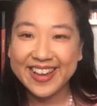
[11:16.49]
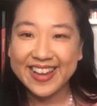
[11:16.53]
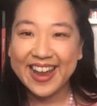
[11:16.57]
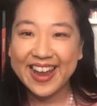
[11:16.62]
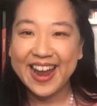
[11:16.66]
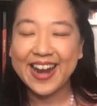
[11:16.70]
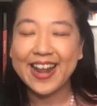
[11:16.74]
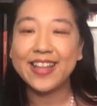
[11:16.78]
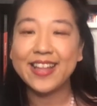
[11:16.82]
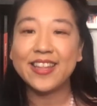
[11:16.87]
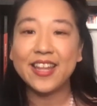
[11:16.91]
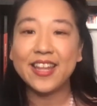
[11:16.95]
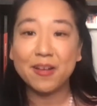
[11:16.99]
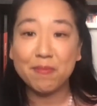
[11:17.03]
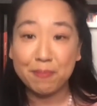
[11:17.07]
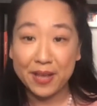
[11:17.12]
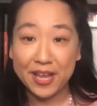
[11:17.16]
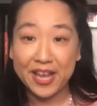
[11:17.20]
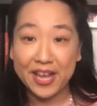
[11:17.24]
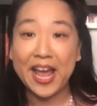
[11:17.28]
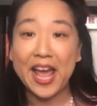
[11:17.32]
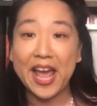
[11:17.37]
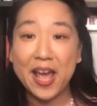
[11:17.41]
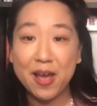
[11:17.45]
And I think
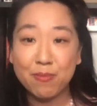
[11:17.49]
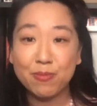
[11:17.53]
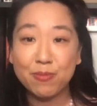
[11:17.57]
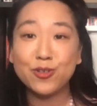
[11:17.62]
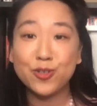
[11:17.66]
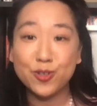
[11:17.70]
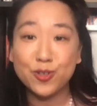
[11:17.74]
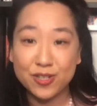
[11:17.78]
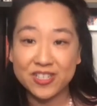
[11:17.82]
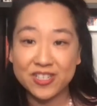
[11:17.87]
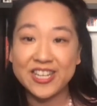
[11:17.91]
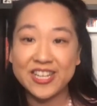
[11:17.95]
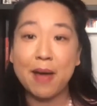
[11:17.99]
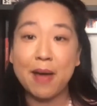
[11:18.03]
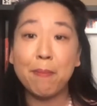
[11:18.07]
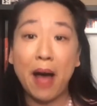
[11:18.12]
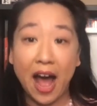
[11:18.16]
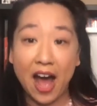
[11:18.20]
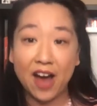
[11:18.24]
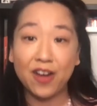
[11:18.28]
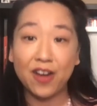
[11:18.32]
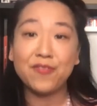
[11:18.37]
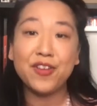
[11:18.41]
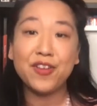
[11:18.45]
being able to step
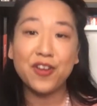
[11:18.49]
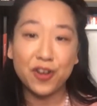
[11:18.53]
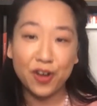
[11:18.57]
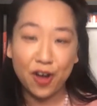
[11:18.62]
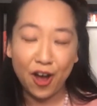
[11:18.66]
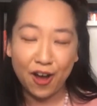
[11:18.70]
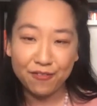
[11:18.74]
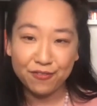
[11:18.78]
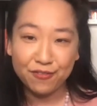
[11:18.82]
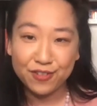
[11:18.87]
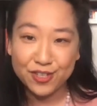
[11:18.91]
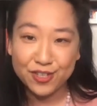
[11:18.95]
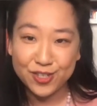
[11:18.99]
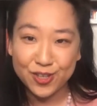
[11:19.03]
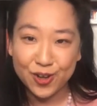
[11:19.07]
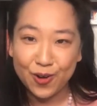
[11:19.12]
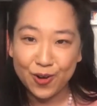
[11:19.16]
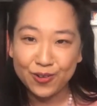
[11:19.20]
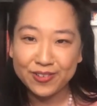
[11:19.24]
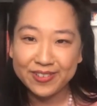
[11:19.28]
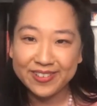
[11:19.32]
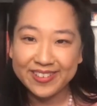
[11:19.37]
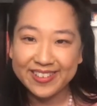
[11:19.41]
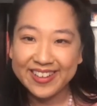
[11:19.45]
out of your comfort
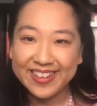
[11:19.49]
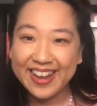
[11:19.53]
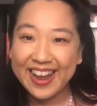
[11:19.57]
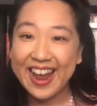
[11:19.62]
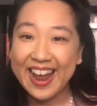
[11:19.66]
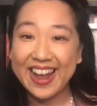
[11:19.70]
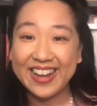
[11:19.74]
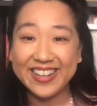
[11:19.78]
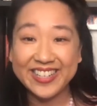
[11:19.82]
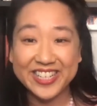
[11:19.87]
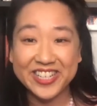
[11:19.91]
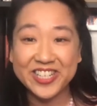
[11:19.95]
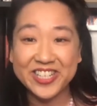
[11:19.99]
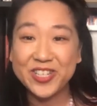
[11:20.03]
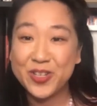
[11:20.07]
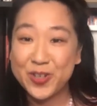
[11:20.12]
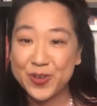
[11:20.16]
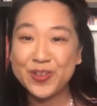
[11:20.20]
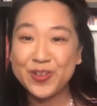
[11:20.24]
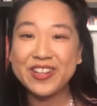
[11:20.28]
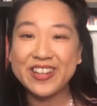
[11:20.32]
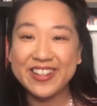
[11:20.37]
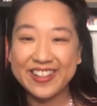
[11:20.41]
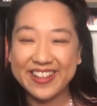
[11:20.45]
zone and just
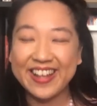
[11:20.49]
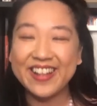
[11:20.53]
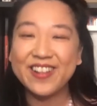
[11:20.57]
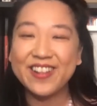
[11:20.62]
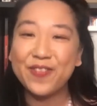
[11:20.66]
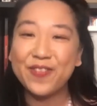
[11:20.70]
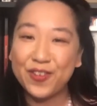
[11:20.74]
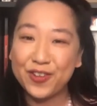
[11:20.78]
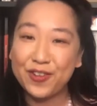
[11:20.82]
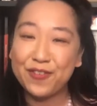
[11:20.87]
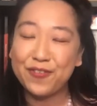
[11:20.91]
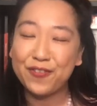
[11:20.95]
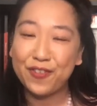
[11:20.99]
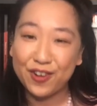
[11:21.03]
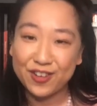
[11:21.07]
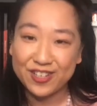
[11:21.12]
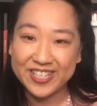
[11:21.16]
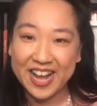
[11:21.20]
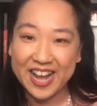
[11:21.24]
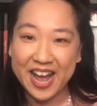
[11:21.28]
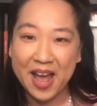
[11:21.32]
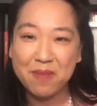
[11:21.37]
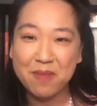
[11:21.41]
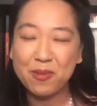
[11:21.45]
do the things for the first
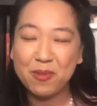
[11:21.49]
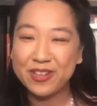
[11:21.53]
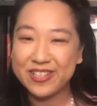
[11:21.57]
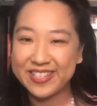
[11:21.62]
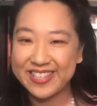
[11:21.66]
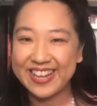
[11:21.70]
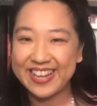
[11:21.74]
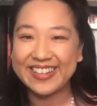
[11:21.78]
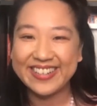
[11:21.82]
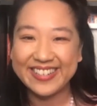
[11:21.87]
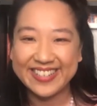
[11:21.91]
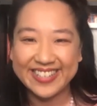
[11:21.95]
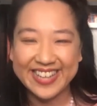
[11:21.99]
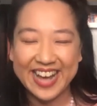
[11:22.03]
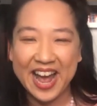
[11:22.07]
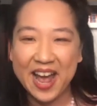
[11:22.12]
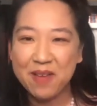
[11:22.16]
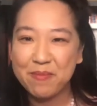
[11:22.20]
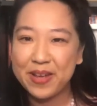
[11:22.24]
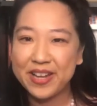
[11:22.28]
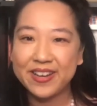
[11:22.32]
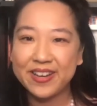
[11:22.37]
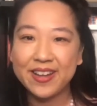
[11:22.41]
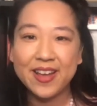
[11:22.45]
time or second
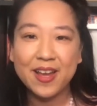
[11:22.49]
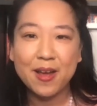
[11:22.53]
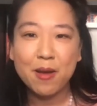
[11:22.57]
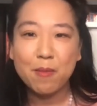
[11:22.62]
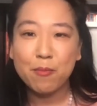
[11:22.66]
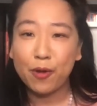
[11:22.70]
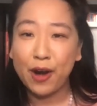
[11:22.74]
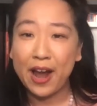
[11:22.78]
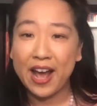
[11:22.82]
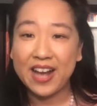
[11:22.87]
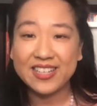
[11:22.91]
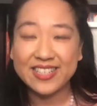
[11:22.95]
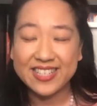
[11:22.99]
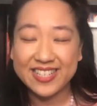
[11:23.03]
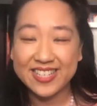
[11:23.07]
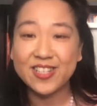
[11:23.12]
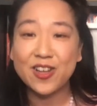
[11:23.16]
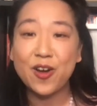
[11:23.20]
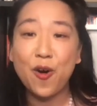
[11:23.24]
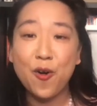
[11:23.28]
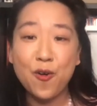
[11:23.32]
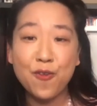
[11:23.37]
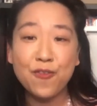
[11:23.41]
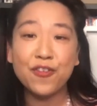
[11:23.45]
time and practice
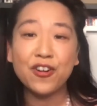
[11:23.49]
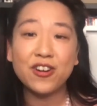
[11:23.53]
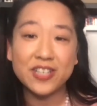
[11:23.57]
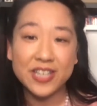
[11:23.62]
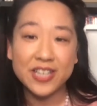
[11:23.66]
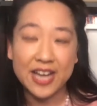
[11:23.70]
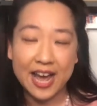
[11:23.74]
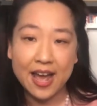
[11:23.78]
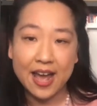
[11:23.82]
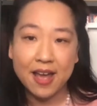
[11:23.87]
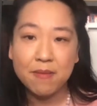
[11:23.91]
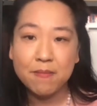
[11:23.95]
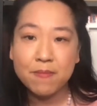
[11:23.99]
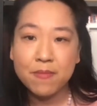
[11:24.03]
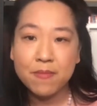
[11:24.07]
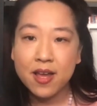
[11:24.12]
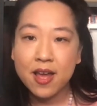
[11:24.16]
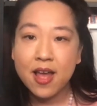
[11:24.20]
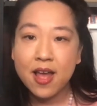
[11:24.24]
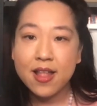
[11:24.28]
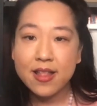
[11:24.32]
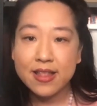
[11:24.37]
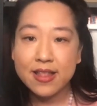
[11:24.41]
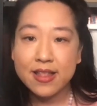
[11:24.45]
over time,
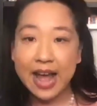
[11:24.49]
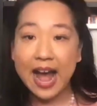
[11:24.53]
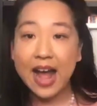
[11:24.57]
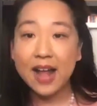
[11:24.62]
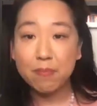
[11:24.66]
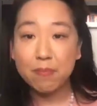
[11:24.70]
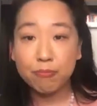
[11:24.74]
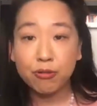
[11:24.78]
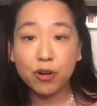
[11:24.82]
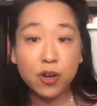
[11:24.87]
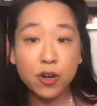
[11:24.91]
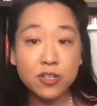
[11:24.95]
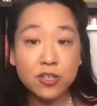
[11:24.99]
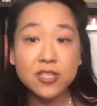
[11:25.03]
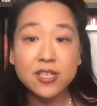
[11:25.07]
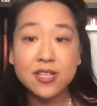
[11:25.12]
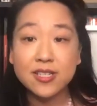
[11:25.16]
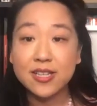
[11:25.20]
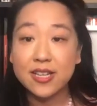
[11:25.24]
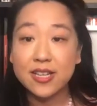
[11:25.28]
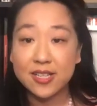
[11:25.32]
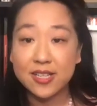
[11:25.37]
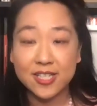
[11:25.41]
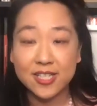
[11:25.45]
that process
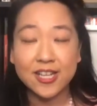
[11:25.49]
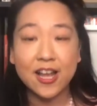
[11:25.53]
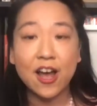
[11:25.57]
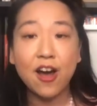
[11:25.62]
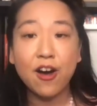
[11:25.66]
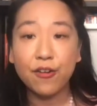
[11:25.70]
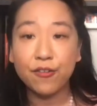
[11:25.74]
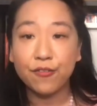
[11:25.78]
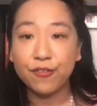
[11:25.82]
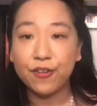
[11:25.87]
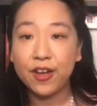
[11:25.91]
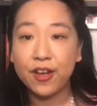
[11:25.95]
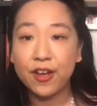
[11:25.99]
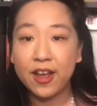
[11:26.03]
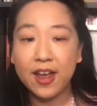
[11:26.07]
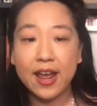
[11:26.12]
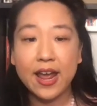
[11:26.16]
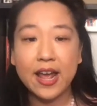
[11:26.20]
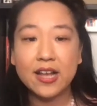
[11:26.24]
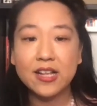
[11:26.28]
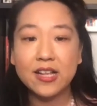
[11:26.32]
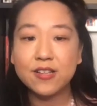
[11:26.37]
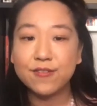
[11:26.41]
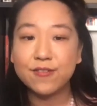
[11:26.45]
itself
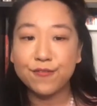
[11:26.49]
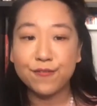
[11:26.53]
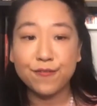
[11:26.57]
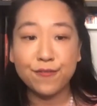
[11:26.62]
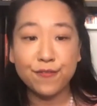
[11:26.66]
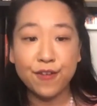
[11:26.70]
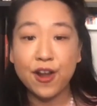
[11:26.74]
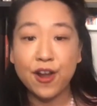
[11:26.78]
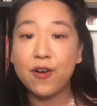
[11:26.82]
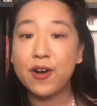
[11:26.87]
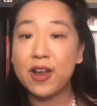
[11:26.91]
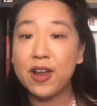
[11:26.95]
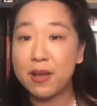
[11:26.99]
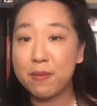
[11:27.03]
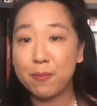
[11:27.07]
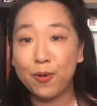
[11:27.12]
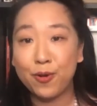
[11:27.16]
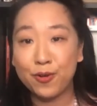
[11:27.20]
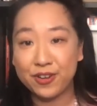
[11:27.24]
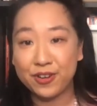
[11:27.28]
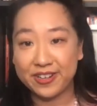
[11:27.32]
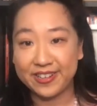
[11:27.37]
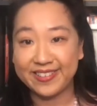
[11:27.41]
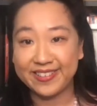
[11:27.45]
is very
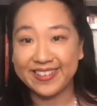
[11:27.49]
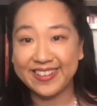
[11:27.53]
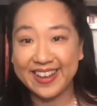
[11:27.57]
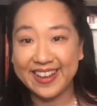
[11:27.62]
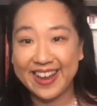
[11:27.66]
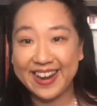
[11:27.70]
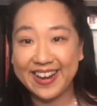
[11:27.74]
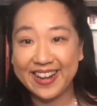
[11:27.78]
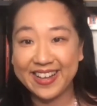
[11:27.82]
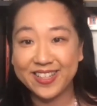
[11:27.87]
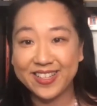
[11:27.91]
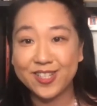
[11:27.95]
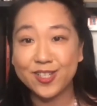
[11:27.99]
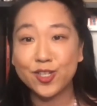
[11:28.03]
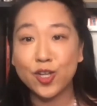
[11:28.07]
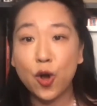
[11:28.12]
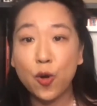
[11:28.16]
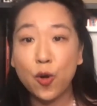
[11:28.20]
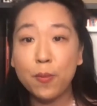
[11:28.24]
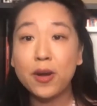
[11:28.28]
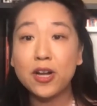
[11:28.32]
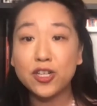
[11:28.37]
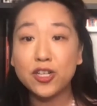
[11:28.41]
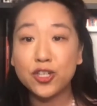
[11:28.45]
important. And it's so
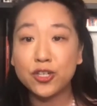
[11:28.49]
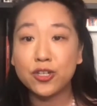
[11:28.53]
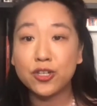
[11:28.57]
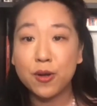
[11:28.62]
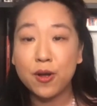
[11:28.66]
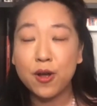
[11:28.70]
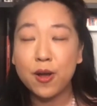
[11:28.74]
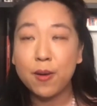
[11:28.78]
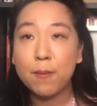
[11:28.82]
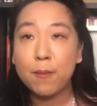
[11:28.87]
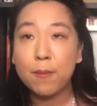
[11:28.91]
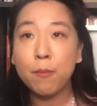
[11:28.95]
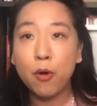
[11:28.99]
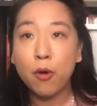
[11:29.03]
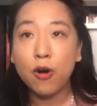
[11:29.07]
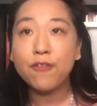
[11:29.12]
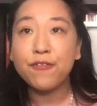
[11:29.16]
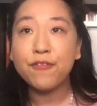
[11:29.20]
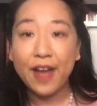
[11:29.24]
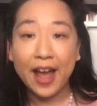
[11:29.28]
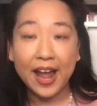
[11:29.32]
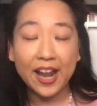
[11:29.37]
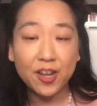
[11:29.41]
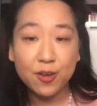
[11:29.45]
much more
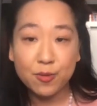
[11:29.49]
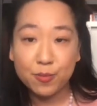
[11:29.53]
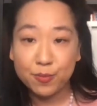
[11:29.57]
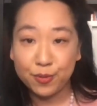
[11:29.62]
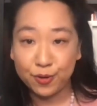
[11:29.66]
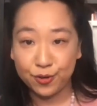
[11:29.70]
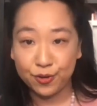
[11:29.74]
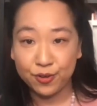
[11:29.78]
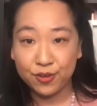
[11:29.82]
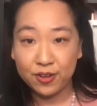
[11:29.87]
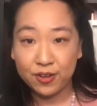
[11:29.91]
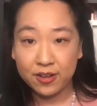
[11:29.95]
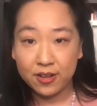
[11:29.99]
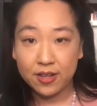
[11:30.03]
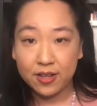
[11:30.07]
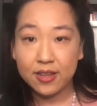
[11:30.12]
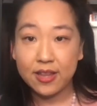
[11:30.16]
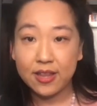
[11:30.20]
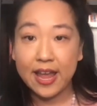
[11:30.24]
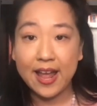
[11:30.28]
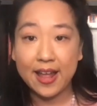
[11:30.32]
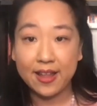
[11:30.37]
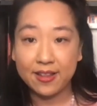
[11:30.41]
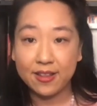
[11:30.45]
valuable
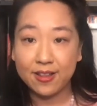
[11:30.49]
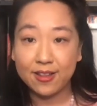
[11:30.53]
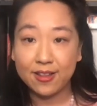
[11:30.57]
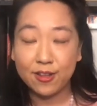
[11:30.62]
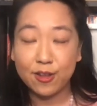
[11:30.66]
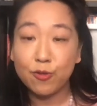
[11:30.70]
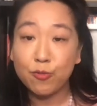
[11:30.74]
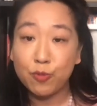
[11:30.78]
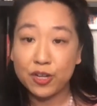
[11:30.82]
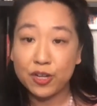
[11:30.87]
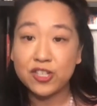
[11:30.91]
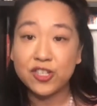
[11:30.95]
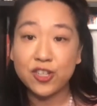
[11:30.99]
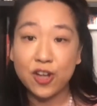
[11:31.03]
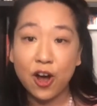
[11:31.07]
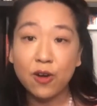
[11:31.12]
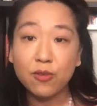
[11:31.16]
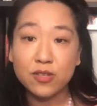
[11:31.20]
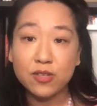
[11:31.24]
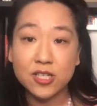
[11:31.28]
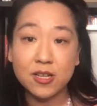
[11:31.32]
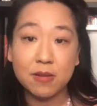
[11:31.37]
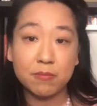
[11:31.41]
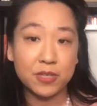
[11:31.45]
than the
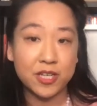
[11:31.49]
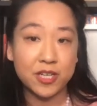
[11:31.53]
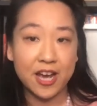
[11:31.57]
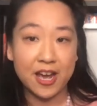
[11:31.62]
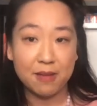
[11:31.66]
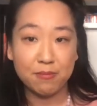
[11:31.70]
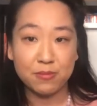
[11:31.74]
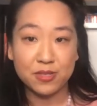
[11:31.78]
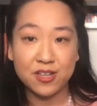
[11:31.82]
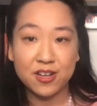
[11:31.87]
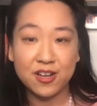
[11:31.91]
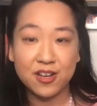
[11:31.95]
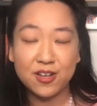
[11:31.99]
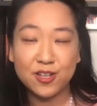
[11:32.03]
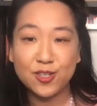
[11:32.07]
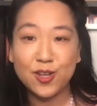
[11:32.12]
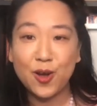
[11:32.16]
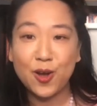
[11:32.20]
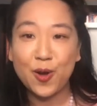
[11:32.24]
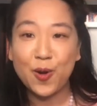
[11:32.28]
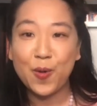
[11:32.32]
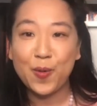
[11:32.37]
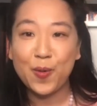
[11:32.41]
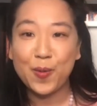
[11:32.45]
result sometimes.
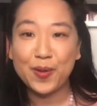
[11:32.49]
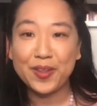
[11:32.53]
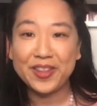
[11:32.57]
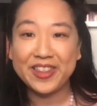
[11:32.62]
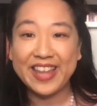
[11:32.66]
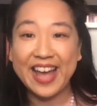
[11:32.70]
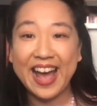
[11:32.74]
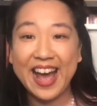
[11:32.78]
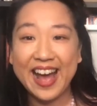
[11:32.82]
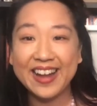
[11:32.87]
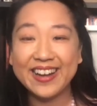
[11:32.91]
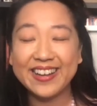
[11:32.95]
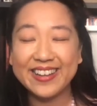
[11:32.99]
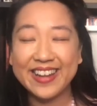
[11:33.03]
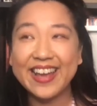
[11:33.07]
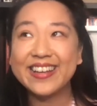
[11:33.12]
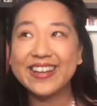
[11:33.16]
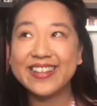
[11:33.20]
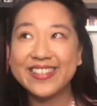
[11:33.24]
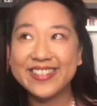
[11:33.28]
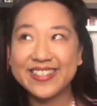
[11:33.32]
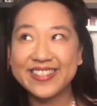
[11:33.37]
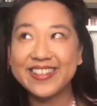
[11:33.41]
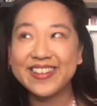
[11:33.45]
So that
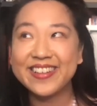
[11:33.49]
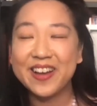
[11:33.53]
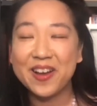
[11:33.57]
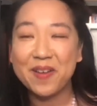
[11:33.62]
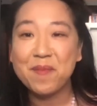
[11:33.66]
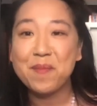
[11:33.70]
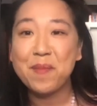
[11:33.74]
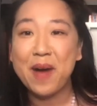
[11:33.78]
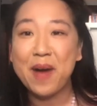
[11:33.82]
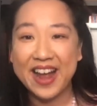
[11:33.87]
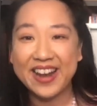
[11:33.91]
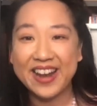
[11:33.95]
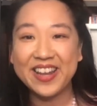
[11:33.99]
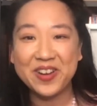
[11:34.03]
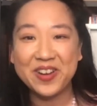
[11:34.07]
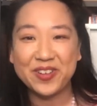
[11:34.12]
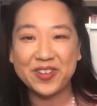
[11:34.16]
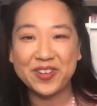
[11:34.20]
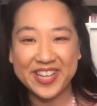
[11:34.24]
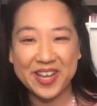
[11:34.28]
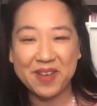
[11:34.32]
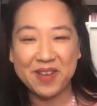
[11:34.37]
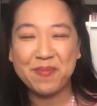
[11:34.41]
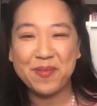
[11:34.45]
is my little
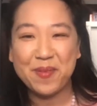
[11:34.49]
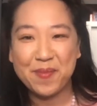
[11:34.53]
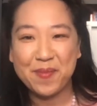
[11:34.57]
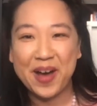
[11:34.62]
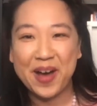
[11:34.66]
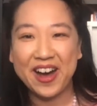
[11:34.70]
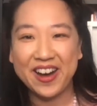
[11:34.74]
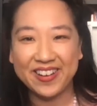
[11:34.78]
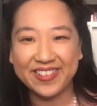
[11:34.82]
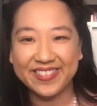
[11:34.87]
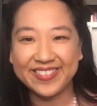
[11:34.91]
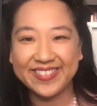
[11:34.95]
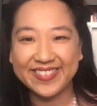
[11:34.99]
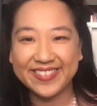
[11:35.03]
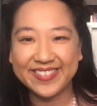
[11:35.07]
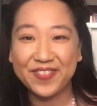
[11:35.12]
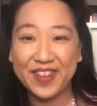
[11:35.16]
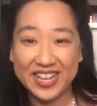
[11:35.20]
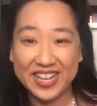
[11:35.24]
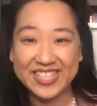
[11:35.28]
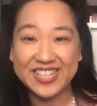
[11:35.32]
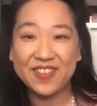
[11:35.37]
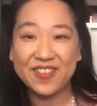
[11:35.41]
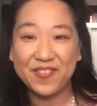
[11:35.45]
tip about
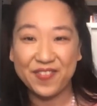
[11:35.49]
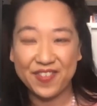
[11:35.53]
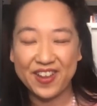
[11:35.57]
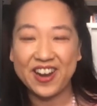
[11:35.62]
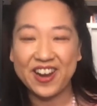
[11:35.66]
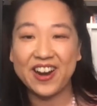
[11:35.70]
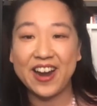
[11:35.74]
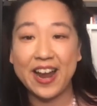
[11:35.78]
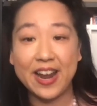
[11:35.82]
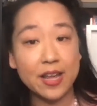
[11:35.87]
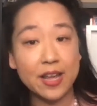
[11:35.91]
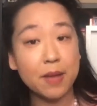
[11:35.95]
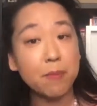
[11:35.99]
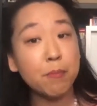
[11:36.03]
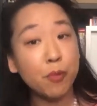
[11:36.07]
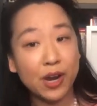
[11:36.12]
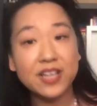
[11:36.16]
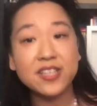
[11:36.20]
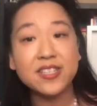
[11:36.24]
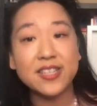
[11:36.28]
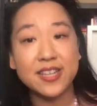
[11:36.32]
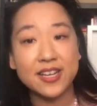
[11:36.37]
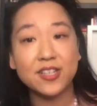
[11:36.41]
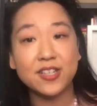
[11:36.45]
facing fear, and
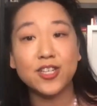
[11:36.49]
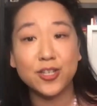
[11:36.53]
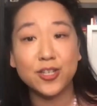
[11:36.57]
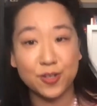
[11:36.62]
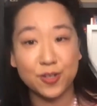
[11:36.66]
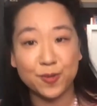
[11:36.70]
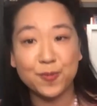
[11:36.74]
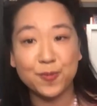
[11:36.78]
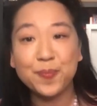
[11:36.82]
embrace it too.